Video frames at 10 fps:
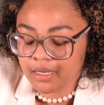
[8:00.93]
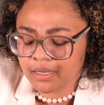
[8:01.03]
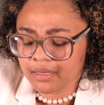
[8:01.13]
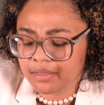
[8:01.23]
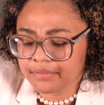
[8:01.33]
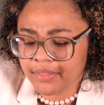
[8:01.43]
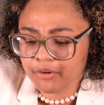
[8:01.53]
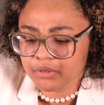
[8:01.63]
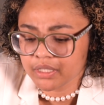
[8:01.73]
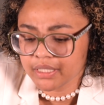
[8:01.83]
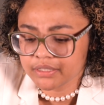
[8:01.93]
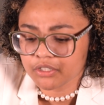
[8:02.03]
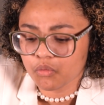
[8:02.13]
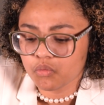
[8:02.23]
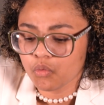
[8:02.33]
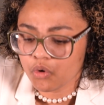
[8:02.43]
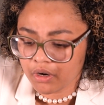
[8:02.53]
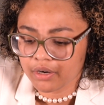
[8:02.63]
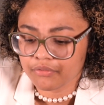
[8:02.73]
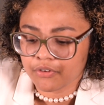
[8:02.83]
they released a
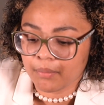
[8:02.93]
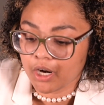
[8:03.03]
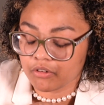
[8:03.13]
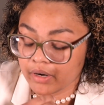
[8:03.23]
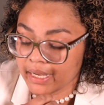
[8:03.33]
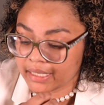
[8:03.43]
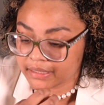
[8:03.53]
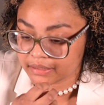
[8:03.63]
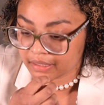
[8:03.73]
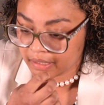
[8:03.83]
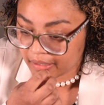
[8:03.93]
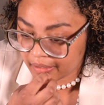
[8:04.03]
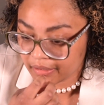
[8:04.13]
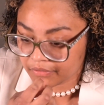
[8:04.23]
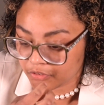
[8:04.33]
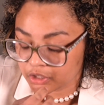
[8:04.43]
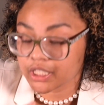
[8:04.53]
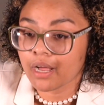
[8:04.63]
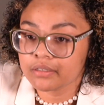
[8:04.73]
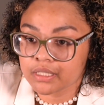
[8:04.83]
warrant for my arrest for
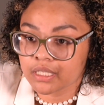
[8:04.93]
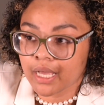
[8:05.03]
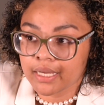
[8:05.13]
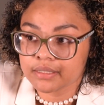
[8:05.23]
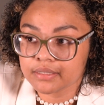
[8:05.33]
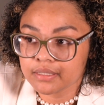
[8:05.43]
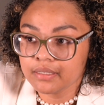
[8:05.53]
child neglect